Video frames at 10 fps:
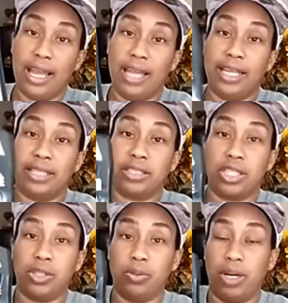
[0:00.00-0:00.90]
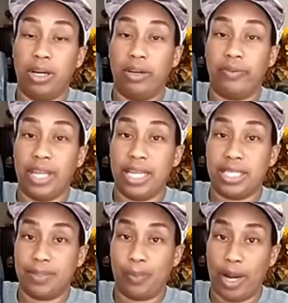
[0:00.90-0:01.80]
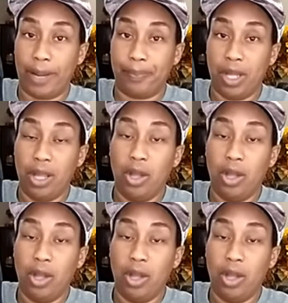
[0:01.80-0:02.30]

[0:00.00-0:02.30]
and then two of the sprays.